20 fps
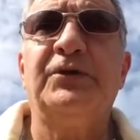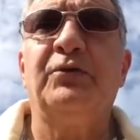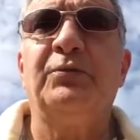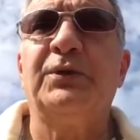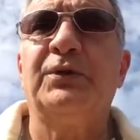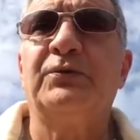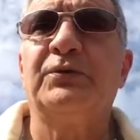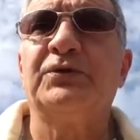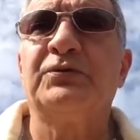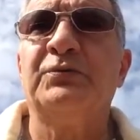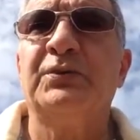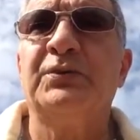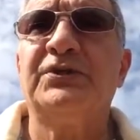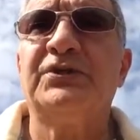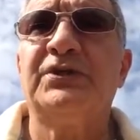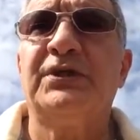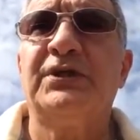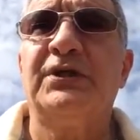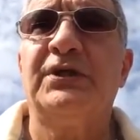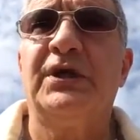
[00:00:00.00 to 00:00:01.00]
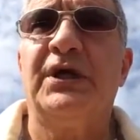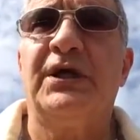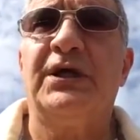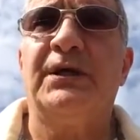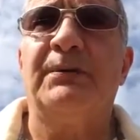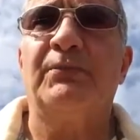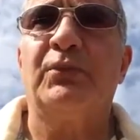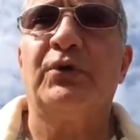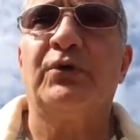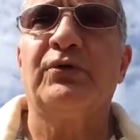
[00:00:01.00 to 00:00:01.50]
Dillman was missing
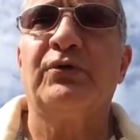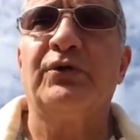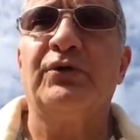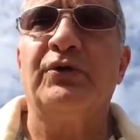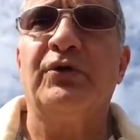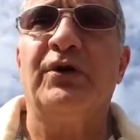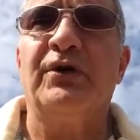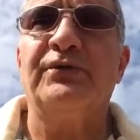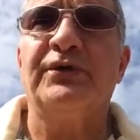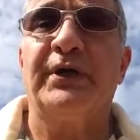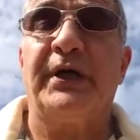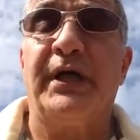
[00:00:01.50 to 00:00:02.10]
early on